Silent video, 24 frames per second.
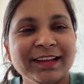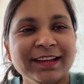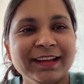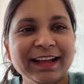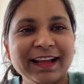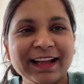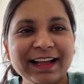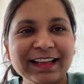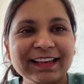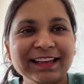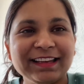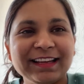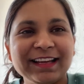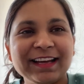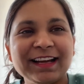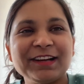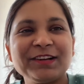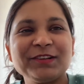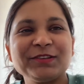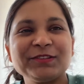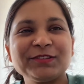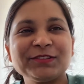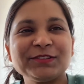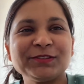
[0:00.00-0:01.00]

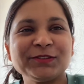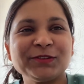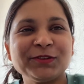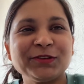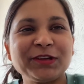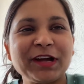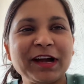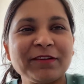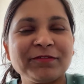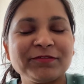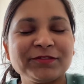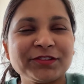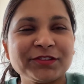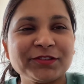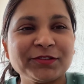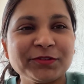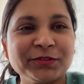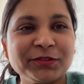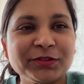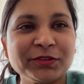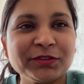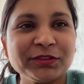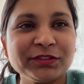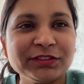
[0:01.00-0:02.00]
Hello, good
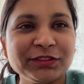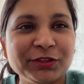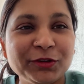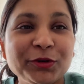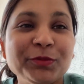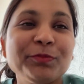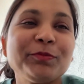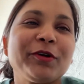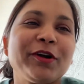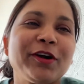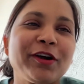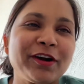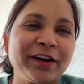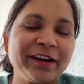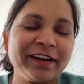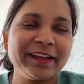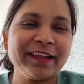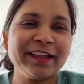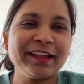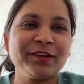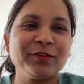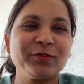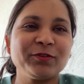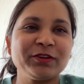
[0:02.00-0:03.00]
afternoon, good
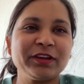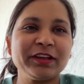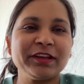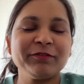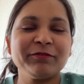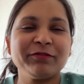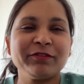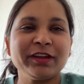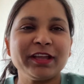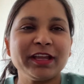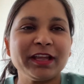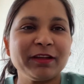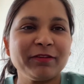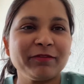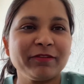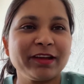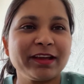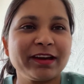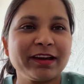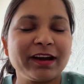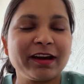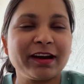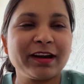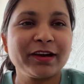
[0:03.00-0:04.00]
morning, good evening.
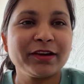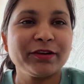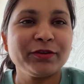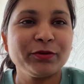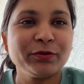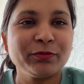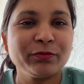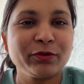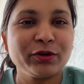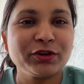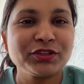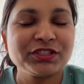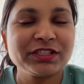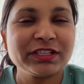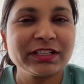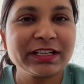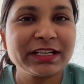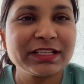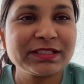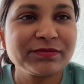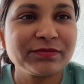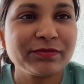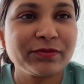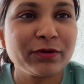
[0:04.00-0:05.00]
Where are you watching
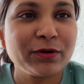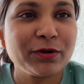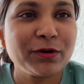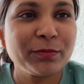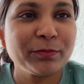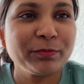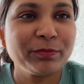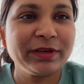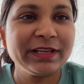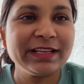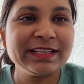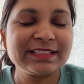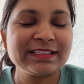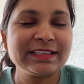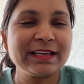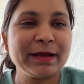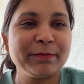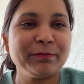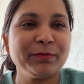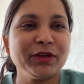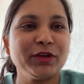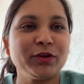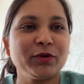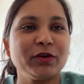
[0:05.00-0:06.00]
us from? Please
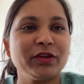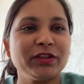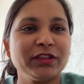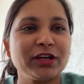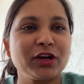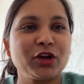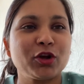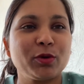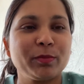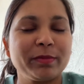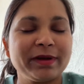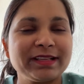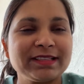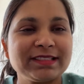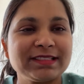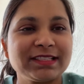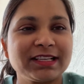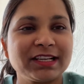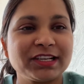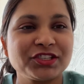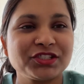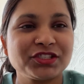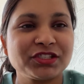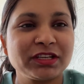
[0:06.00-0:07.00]
let me know in the comment
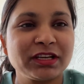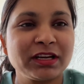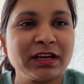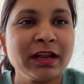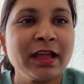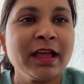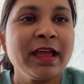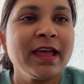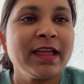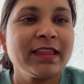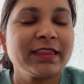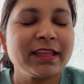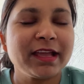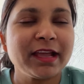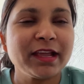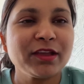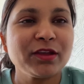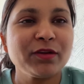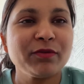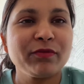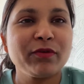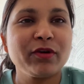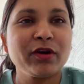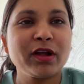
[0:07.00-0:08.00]
section.
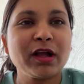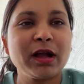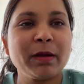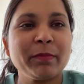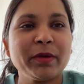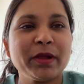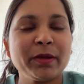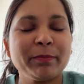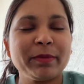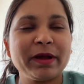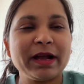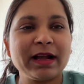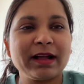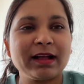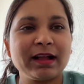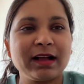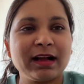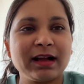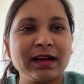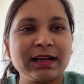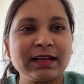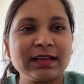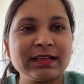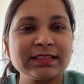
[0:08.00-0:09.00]
Thank you for coming back,
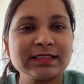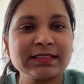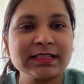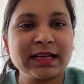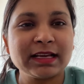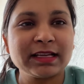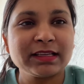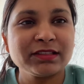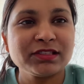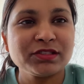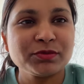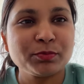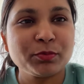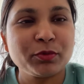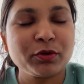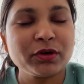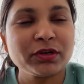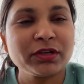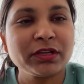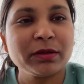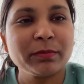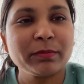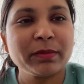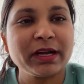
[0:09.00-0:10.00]
guys, and
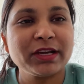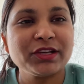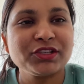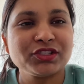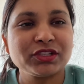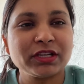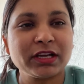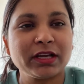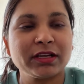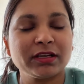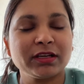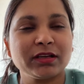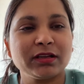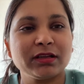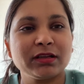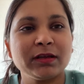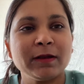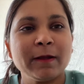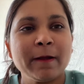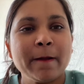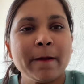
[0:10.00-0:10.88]
supporting my channel.